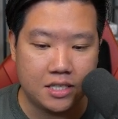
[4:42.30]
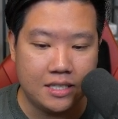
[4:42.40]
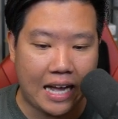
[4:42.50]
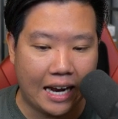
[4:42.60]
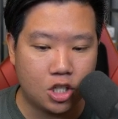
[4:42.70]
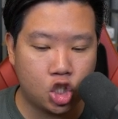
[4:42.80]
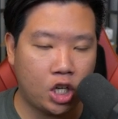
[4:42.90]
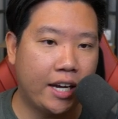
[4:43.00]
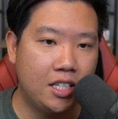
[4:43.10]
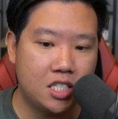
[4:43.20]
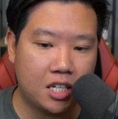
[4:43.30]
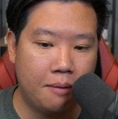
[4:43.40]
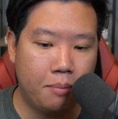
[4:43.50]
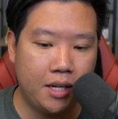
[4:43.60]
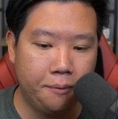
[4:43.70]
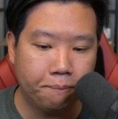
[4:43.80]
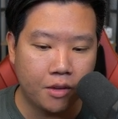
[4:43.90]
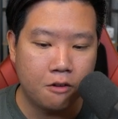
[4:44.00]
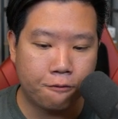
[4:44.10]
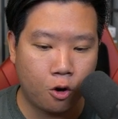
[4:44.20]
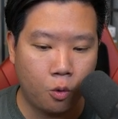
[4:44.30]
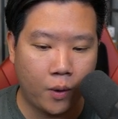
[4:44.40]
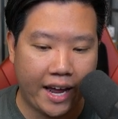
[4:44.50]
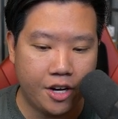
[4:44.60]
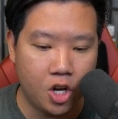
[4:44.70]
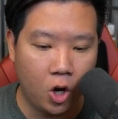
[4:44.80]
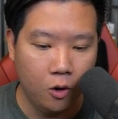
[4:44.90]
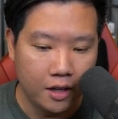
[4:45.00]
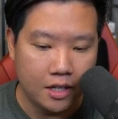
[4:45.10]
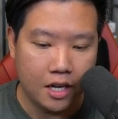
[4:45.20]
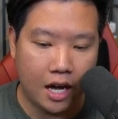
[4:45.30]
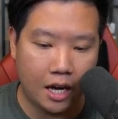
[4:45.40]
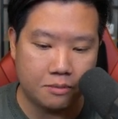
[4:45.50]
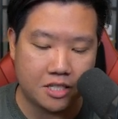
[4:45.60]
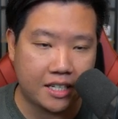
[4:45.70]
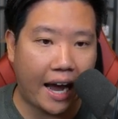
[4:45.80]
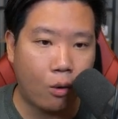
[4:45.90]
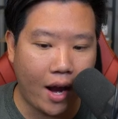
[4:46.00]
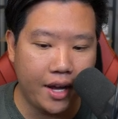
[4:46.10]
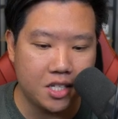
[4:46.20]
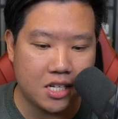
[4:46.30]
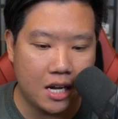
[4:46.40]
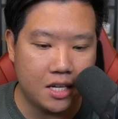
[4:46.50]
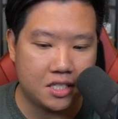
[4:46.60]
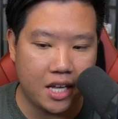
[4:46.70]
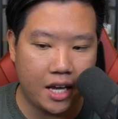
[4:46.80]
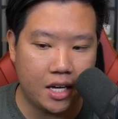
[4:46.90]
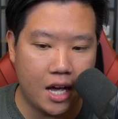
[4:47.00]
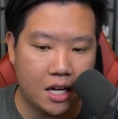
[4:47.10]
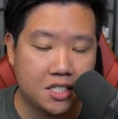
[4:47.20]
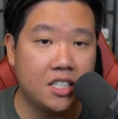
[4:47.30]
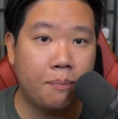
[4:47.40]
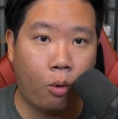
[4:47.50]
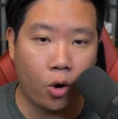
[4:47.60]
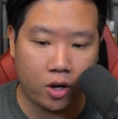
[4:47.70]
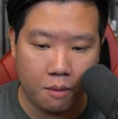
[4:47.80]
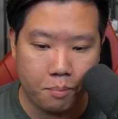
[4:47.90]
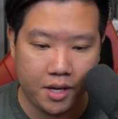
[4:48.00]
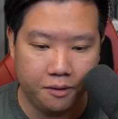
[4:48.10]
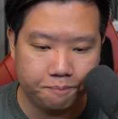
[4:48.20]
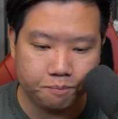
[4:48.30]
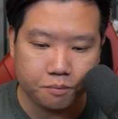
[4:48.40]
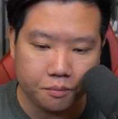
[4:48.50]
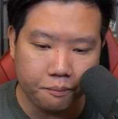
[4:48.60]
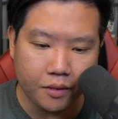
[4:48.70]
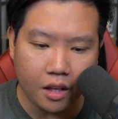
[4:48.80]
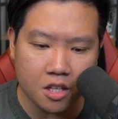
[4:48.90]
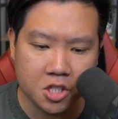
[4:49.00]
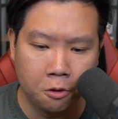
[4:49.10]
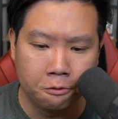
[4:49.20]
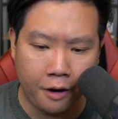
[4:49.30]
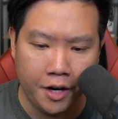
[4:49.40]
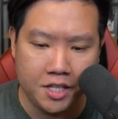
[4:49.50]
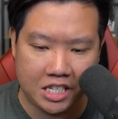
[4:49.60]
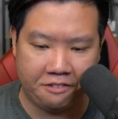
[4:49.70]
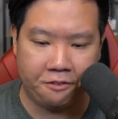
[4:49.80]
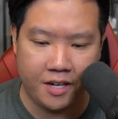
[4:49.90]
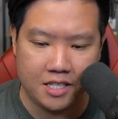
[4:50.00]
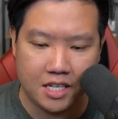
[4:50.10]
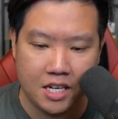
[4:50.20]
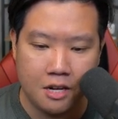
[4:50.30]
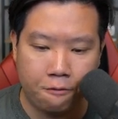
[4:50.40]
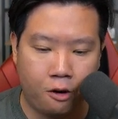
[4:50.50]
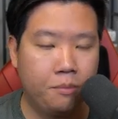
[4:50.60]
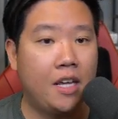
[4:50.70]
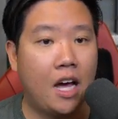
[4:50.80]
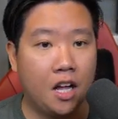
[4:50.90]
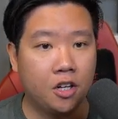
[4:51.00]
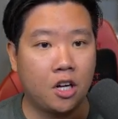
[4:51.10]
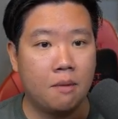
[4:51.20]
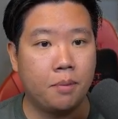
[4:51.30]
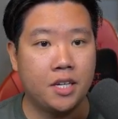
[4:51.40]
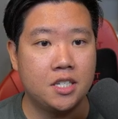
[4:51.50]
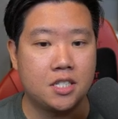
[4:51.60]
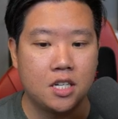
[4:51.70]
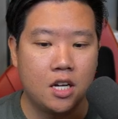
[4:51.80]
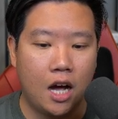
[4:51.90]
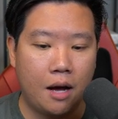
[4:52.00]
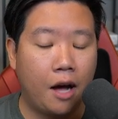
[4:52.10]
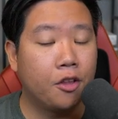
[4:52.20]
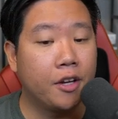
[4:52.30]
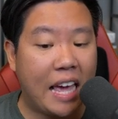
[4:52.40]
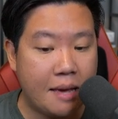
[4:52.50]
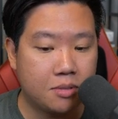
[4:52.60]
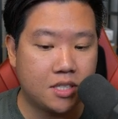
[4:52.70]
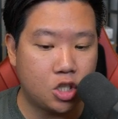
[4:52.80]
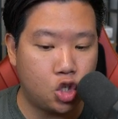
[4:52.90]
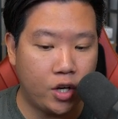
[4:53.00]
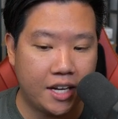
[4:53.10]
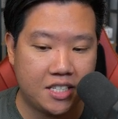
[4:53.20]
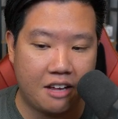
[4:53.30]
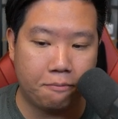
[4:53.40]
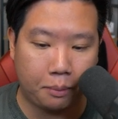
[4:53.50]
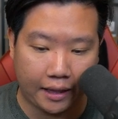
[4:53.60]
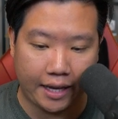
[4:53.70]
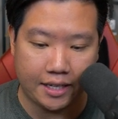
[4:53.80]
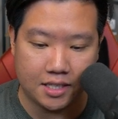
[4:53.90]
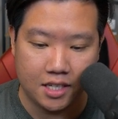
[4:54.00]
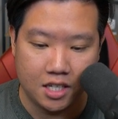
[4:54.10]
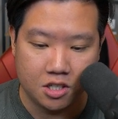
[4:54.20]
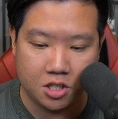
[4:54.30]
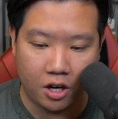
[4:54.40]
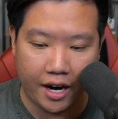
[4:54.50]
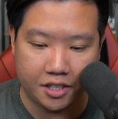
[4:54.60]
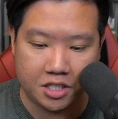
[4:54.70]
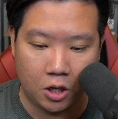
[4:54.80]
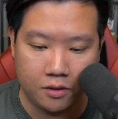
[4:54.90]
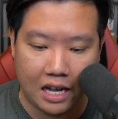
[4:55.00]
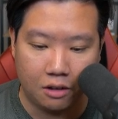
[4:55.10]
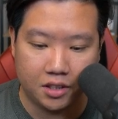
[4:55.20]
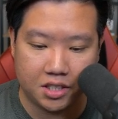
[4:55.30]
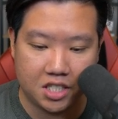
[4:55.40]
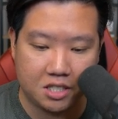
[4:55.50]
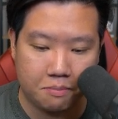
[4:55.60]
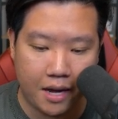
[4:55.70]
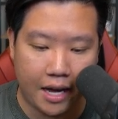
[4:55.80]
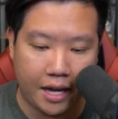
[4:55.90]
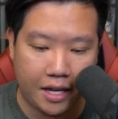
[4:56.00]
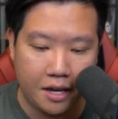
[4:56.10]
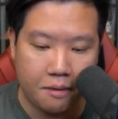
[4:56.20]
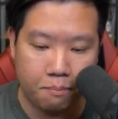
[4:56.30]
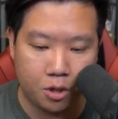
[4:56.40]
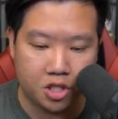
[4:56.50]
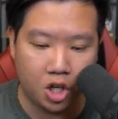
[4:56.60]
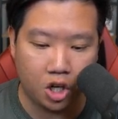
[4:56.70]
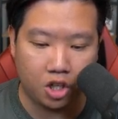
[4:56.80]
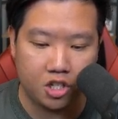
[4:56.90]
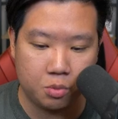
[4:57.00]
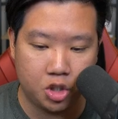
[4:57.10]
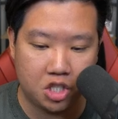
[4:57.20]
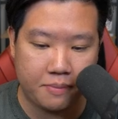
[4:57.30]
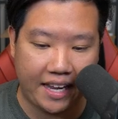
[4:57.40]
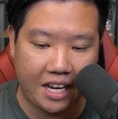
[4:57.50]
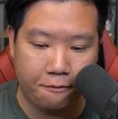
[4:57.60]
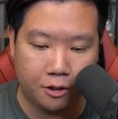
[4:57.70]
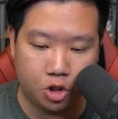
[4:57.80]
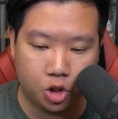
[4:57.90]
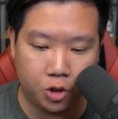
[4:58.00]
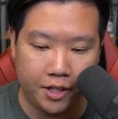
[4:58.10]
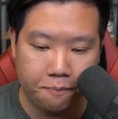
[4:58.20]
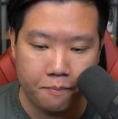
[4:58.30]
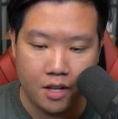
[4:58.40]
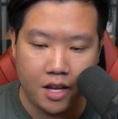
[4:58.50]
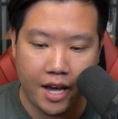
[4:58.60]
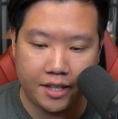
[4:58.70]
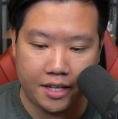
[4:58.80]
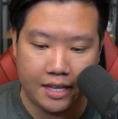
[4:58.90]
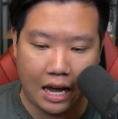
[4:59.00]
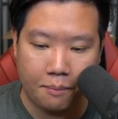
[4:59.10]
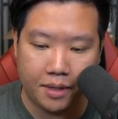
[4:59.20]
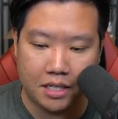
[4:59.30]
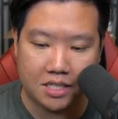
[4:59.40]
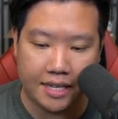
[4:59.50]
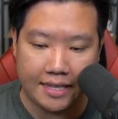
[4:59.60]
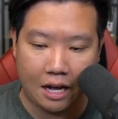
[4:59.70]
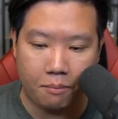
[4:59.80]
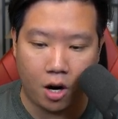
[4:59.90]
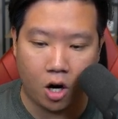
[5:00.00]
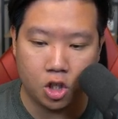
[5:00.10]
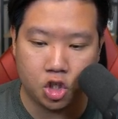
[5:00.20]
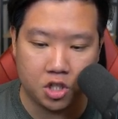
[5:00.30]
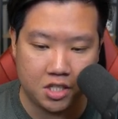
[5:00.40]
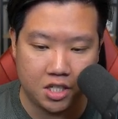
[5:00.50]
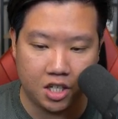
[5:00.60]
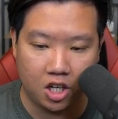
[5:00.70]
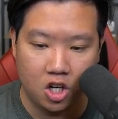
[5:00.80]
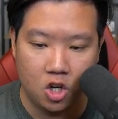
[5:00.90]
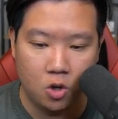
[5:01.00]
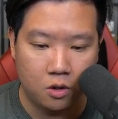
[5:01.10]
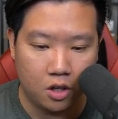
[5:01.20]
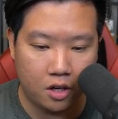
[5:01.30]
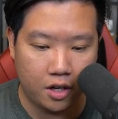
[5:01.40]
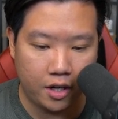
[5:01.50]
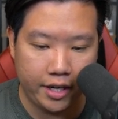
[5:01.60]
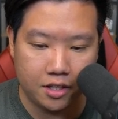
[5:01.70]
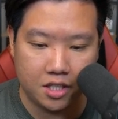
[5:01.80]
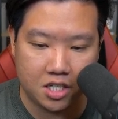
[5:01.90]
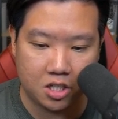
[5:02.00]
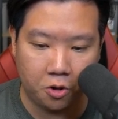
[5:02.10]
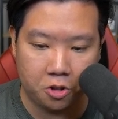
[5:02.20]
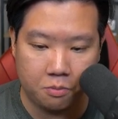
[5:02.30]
not a Chinese company, for what I know. Skyrise is a Singapore company. So very different from the other companies, other games that you guys have played. All right, so now this is my berserkers, which is my infantry. And then now I'm gonna send out my archers in here. All right, this is going to